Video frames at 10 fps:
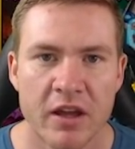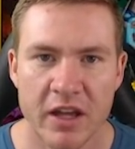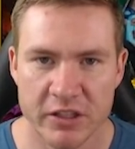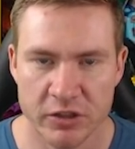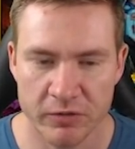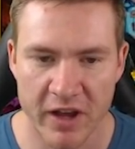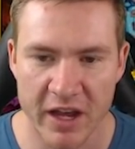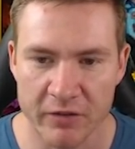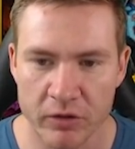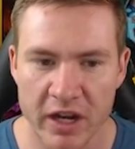and
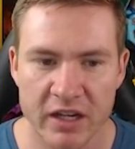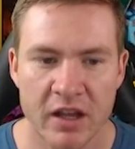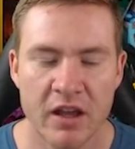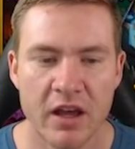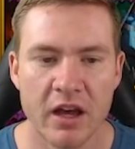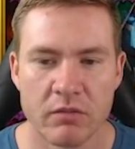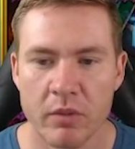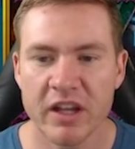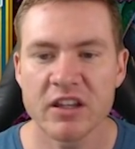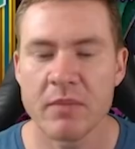survive, right? Uh, when we
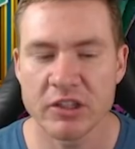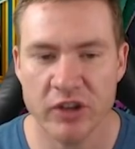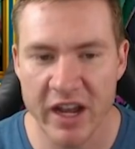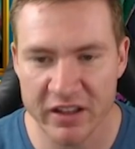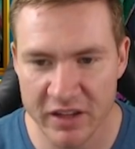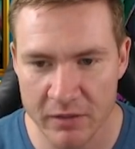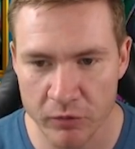get to my dragon team,